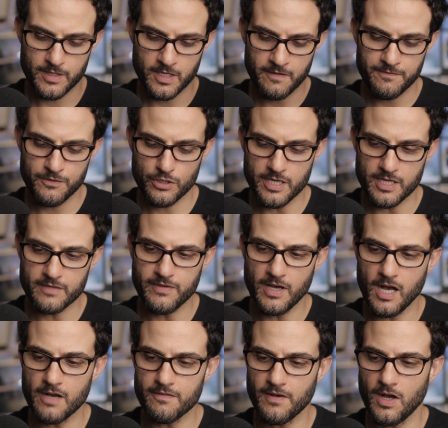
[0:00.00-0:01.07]
If you're kind of
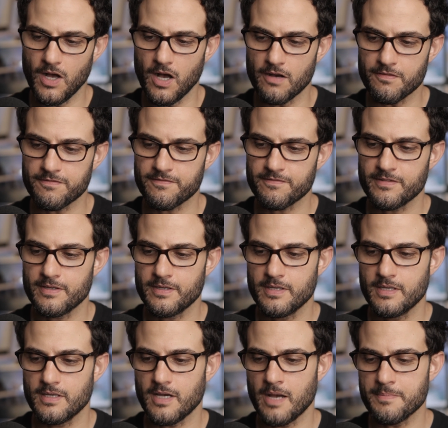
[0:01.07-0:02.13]
half-half,
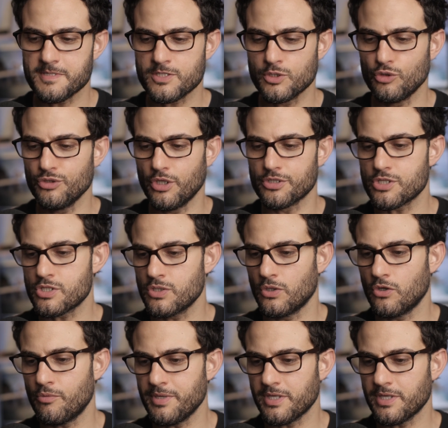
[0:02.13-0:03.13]
I'm still not sure,